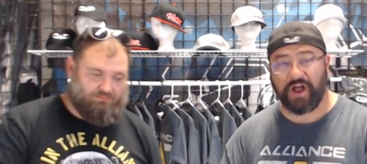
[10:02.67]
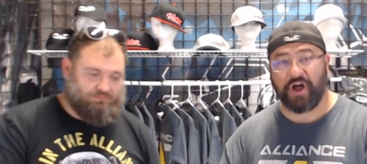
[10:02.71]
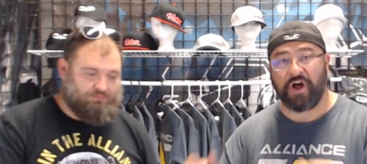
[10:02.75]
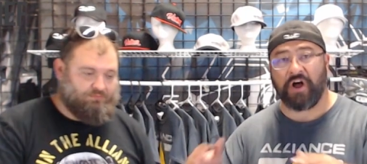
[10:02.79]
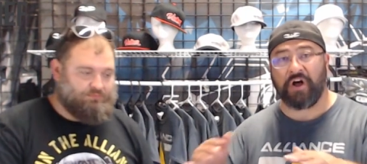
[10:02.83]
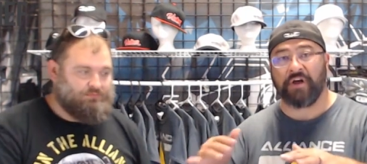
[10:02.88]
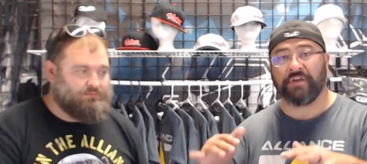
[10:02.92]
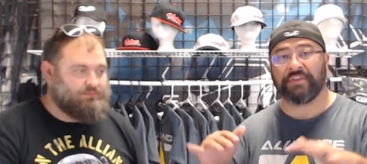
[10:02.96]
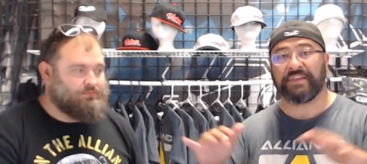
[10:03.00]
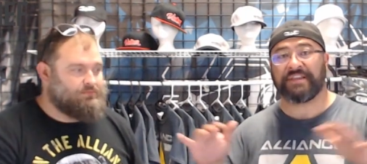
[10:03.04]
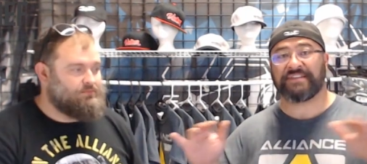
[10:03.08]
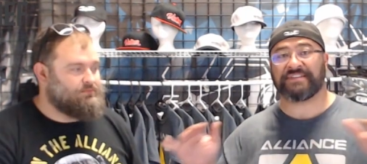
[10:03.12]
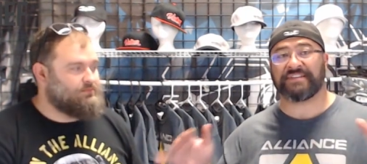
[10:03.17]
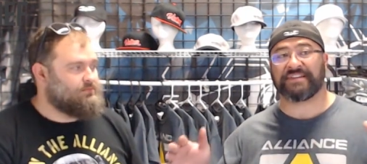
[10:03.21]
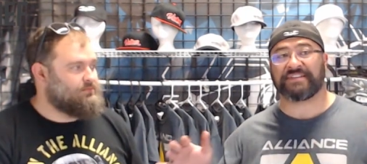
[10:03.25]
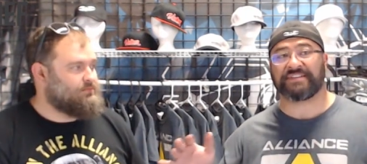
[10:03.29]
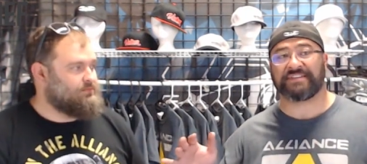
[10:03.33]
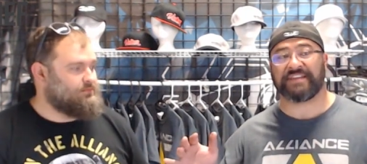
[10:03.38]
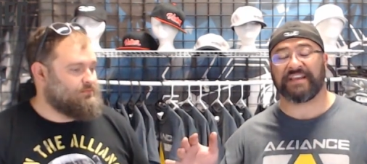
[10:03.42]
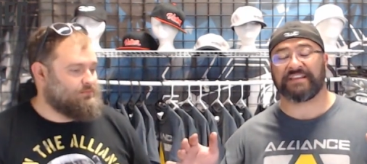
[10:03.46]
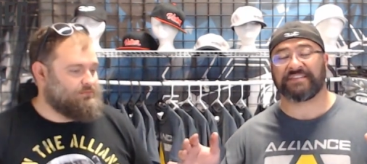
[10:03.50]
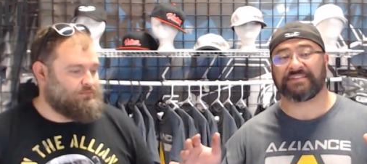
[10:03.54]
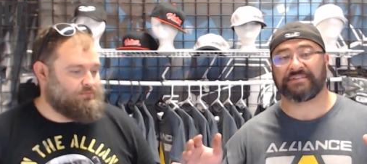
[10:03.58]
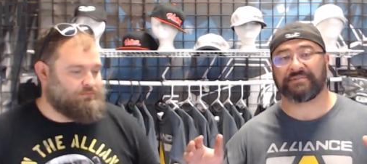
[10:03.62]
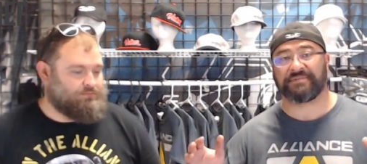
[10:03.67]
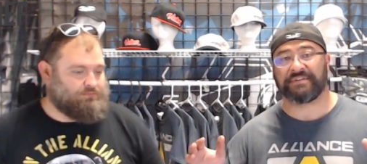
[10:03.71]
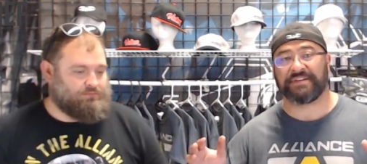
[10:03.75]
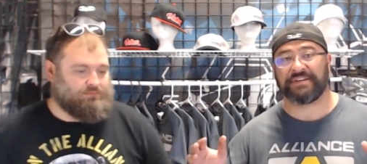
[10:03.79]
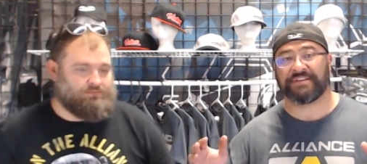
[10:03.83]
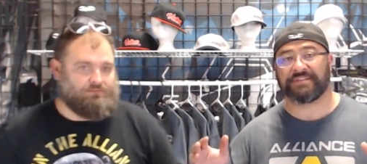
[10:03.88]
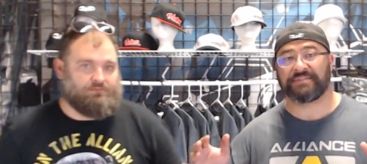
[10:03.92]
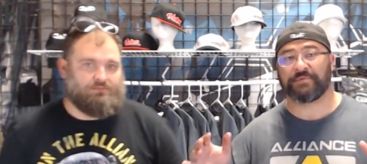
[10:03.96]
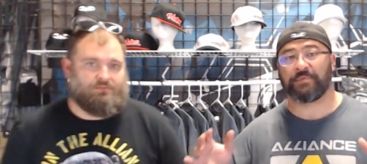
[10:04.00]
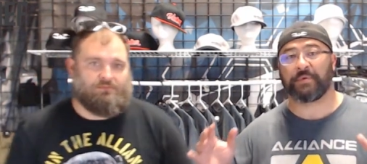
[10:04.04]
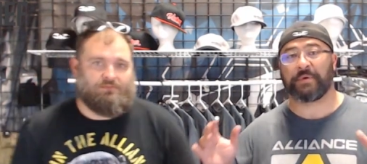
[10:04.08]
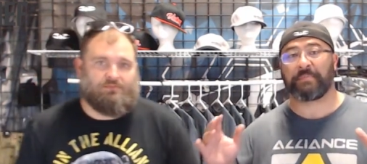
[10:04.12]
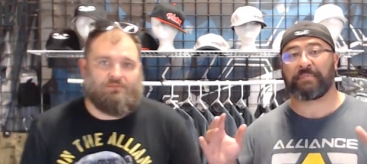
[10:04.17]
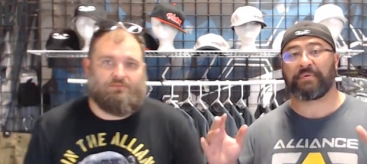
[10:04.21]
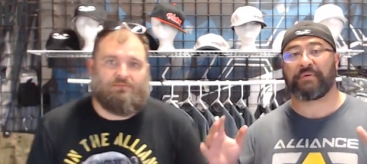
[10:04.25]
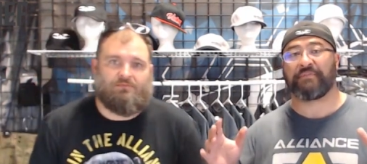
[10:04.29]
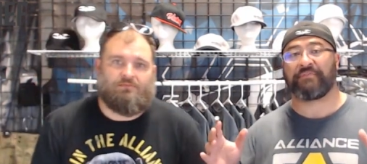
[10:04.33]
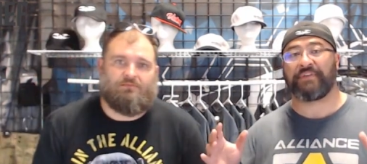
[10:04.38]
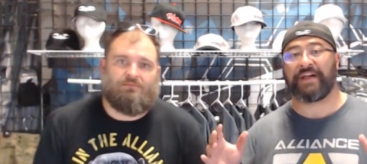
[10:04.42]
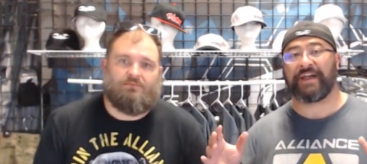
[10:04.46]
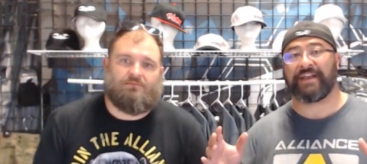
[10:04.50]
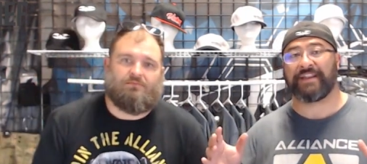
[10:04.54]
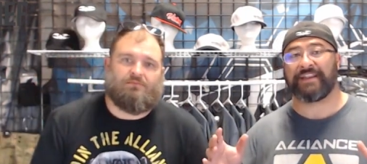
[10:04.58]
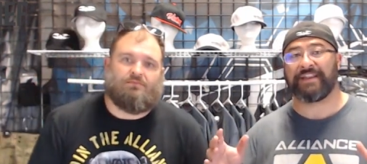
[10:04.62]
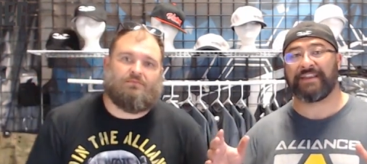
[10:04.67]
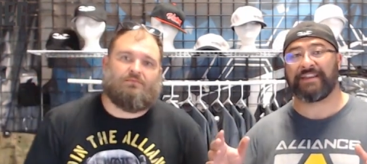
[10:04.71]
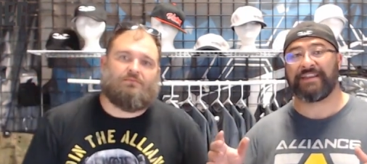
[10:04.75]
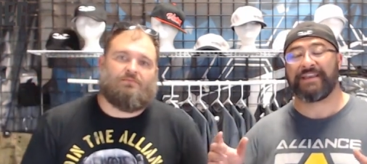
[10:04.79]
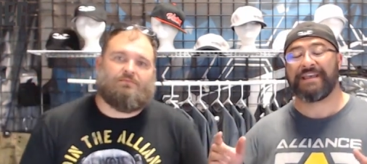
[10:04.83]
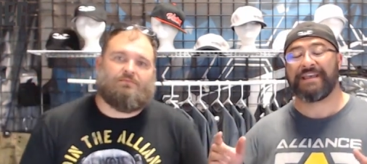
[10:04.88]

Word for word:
Speaker 1: all these accessories were provided